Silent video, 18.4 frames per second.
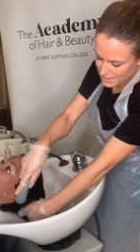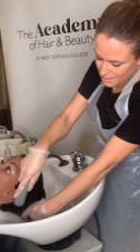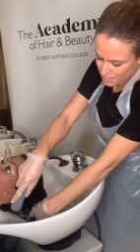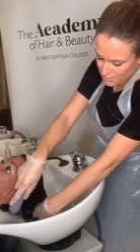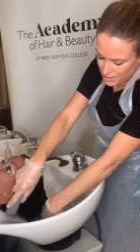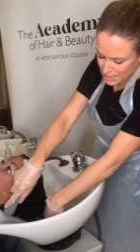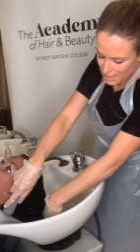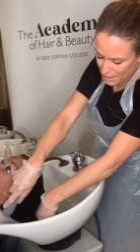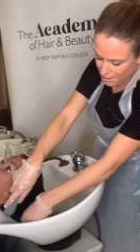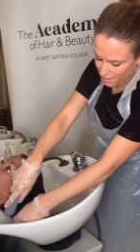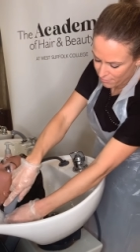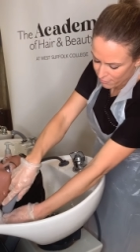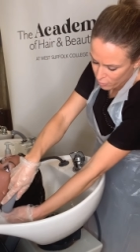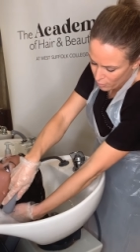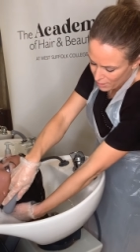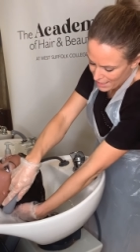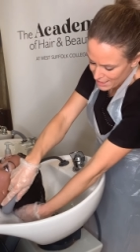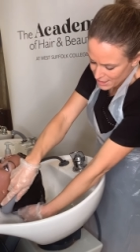something if
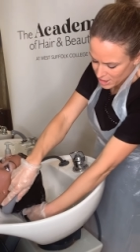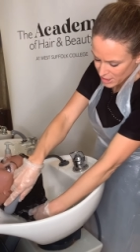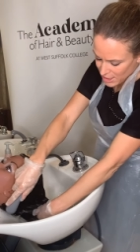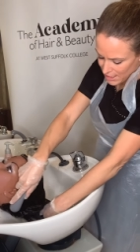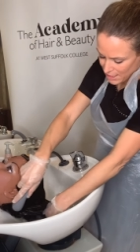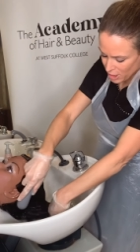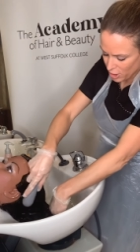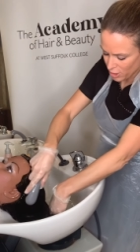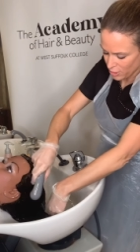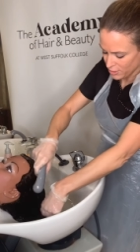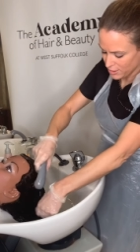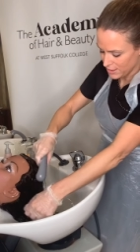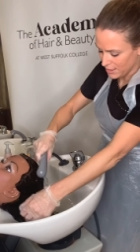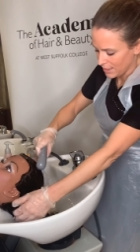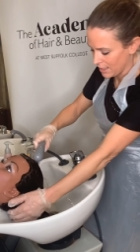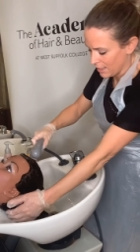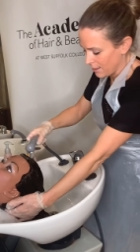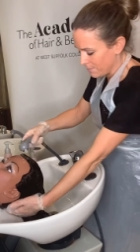you're actually
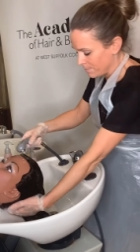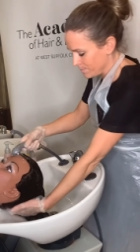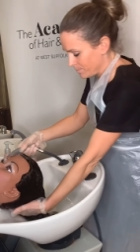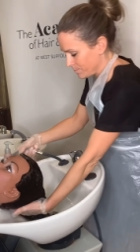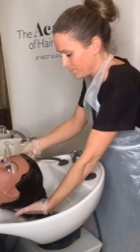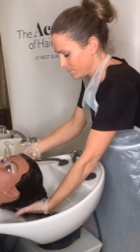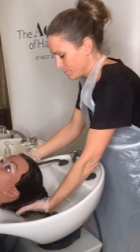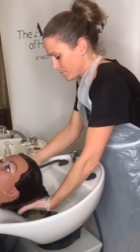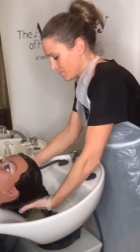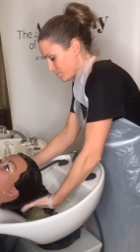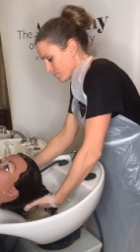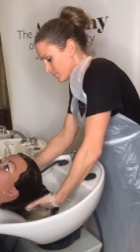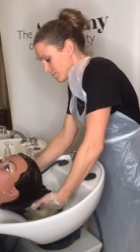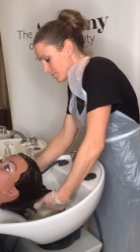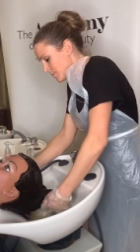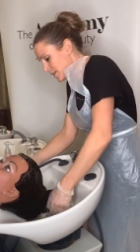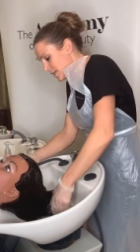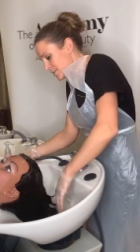using it
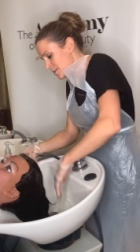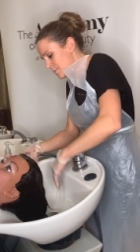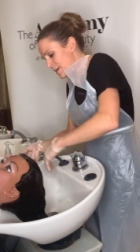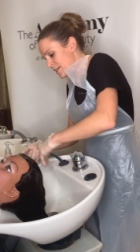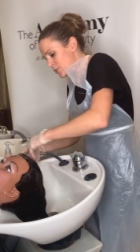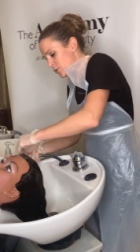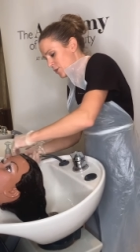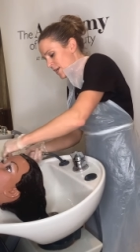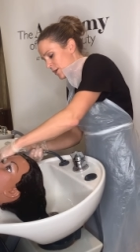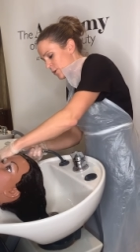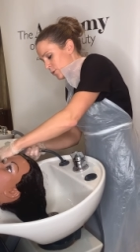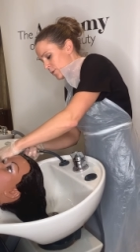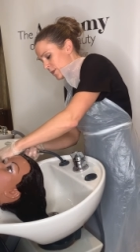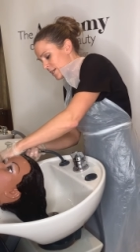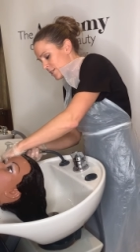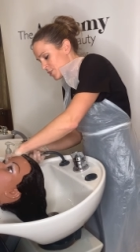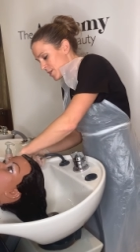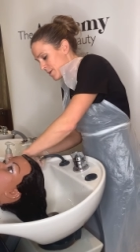so make sure you get all
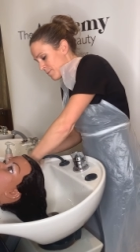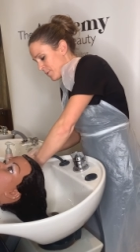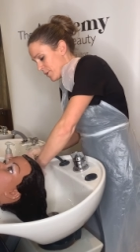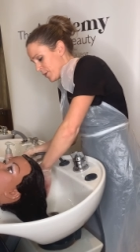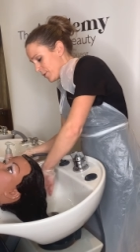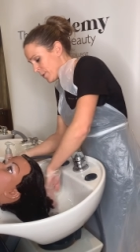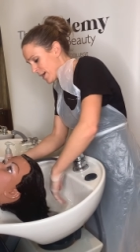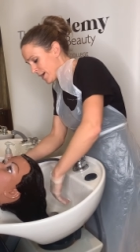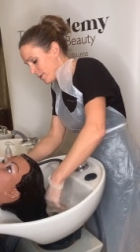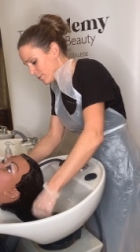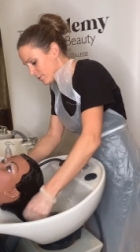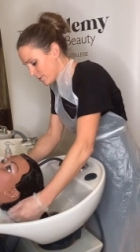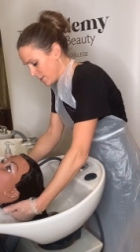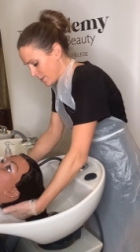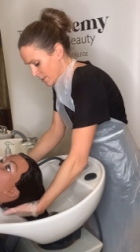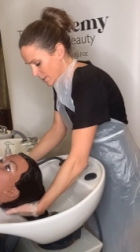that shampoo out